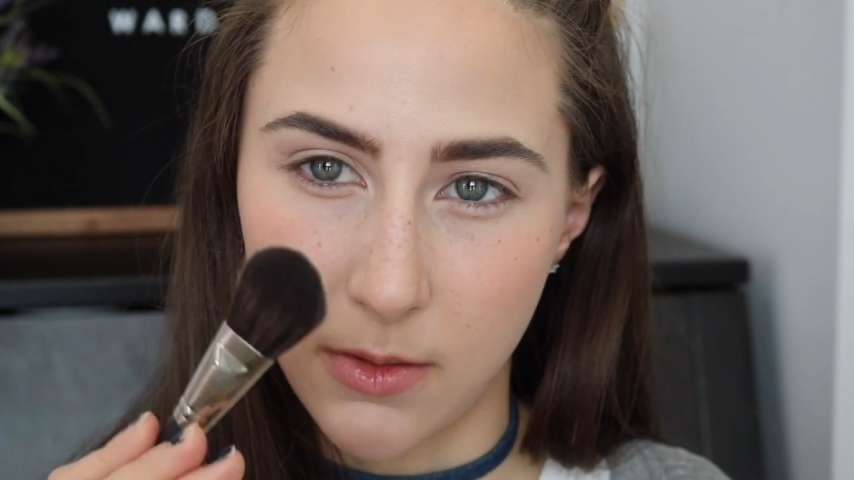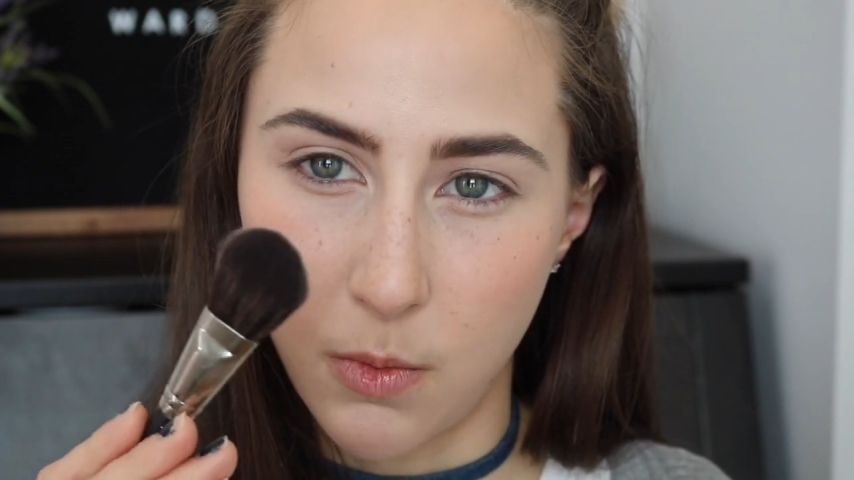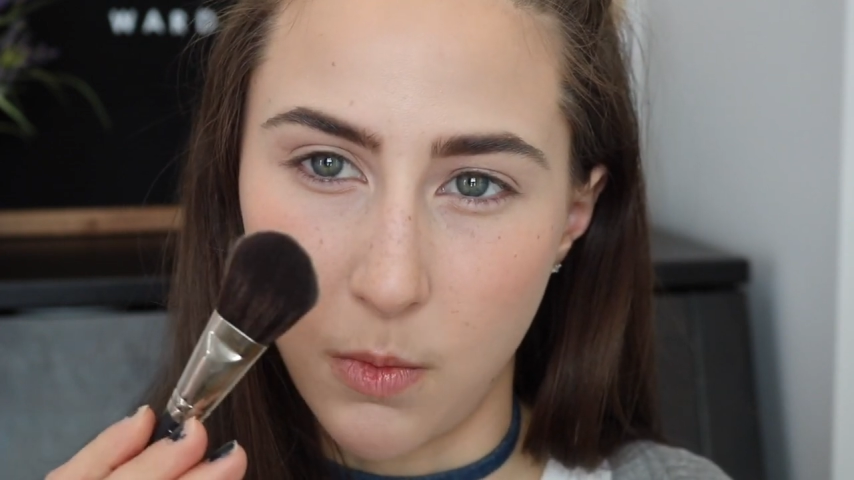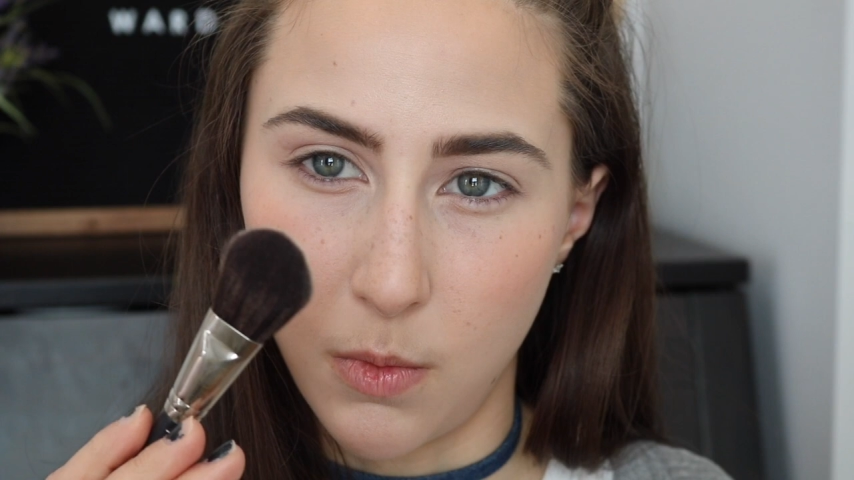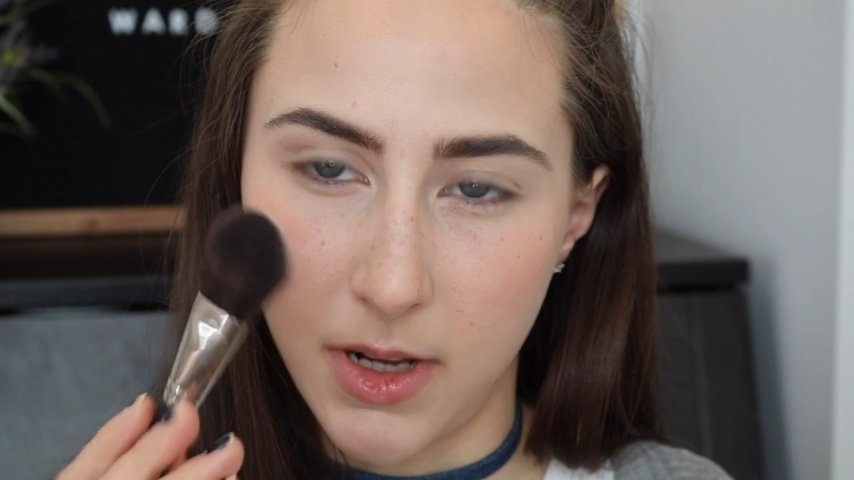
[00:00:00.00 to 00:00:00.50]

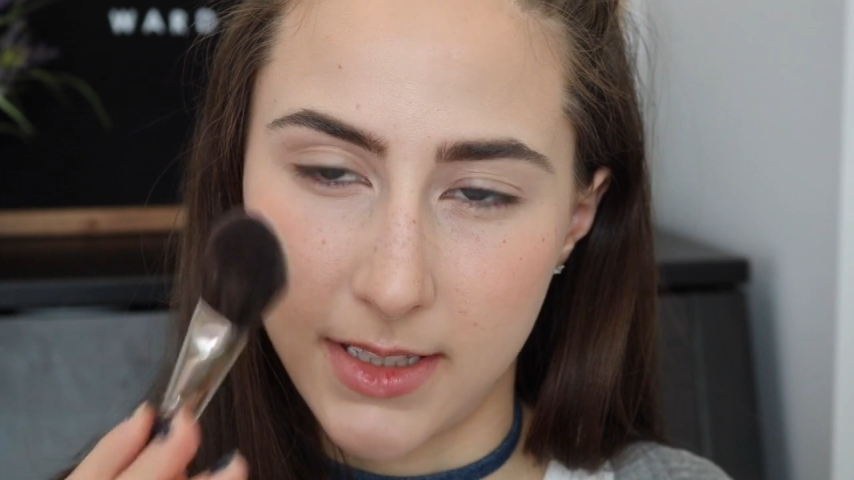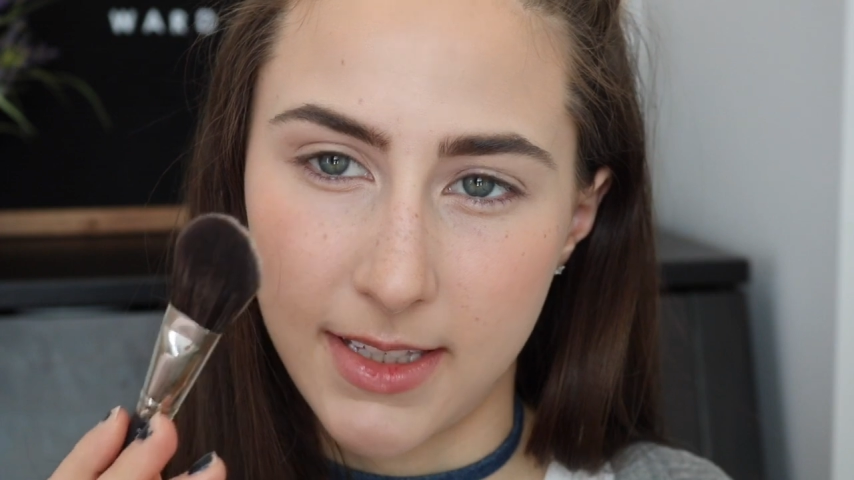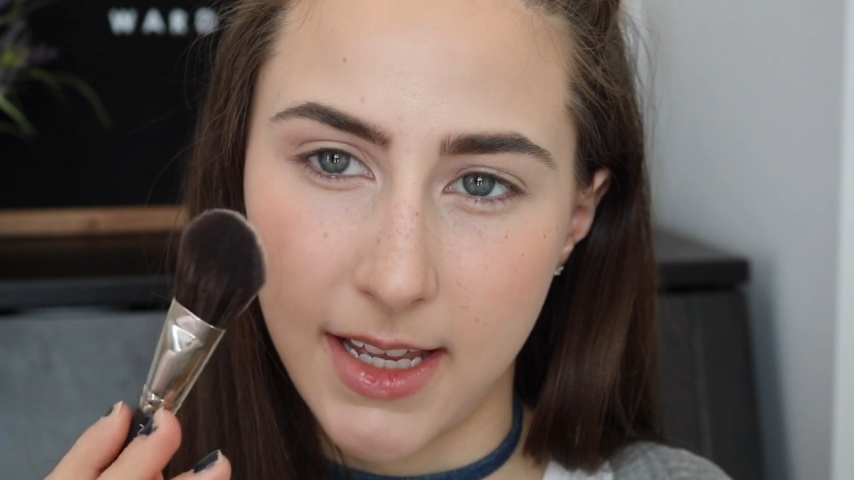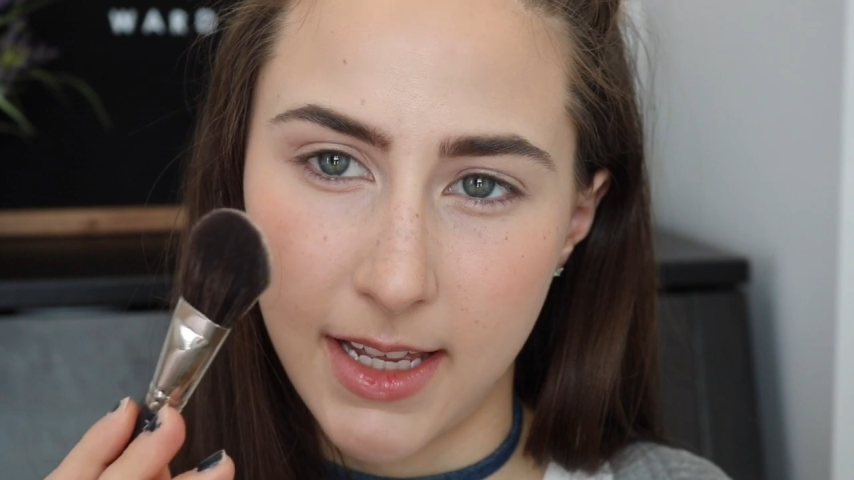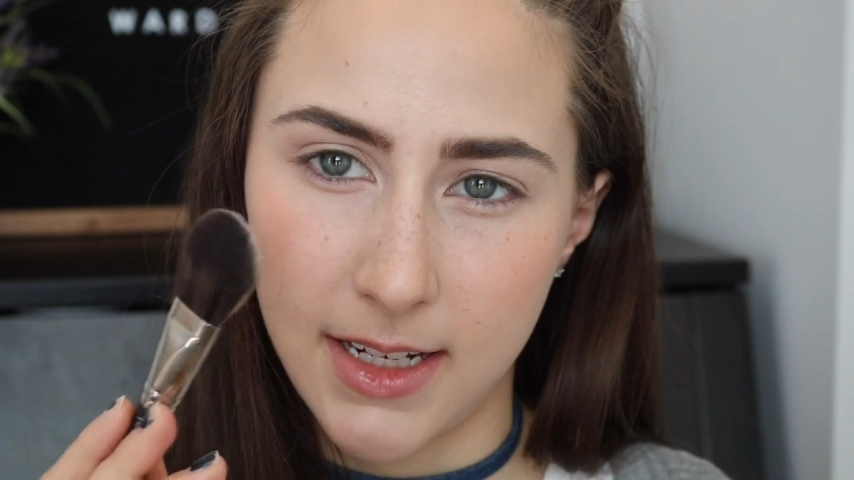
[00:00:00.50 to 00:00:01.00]
One
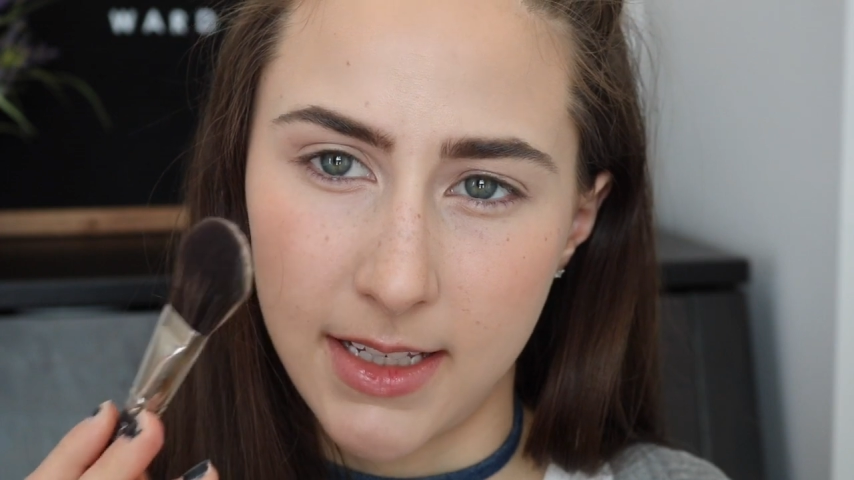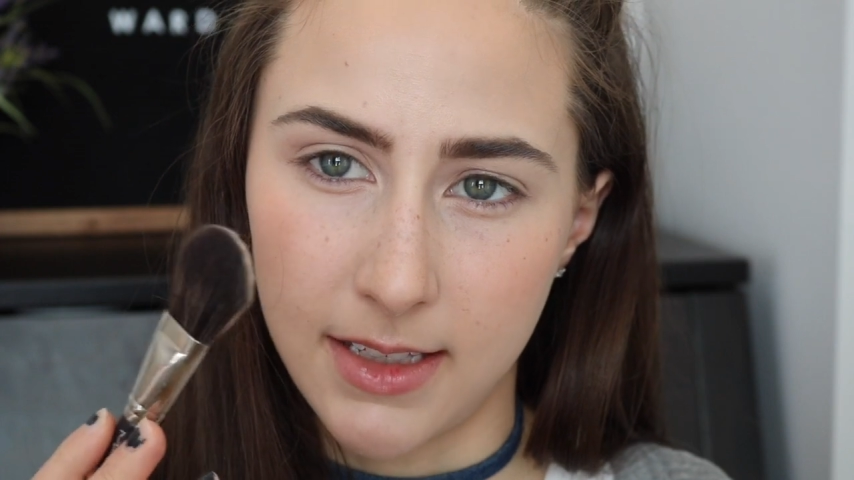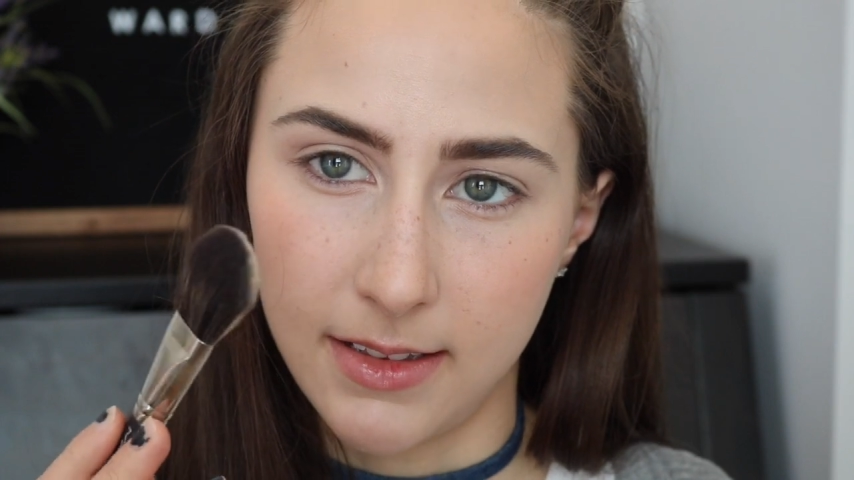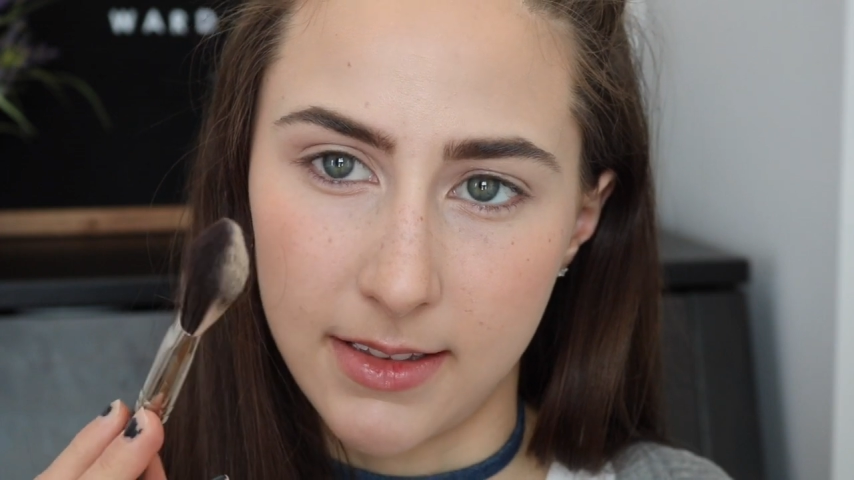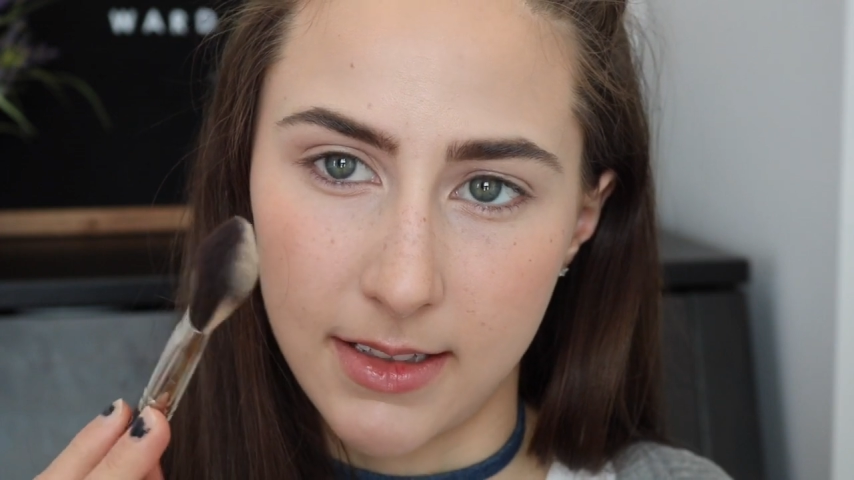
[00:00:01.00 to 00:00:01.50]
side
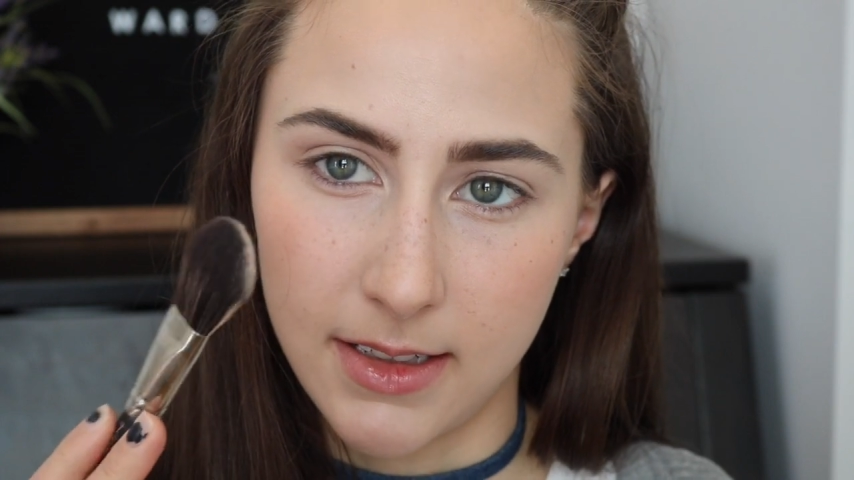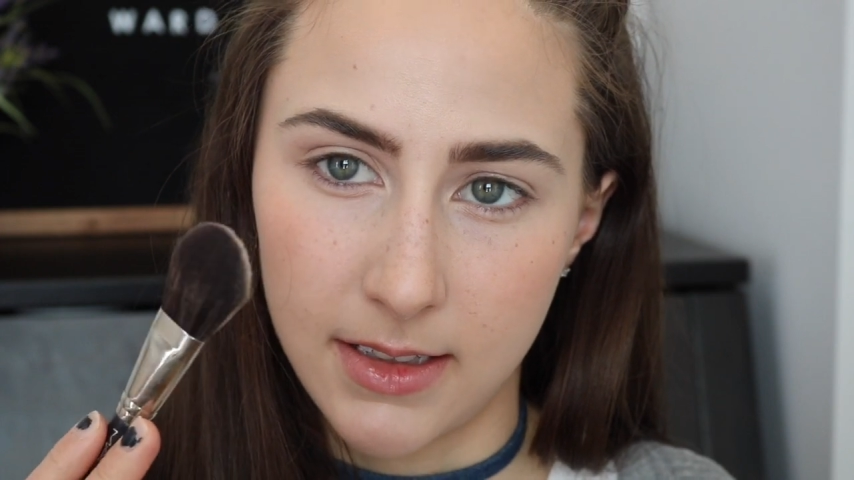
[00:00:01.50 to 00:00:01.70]
is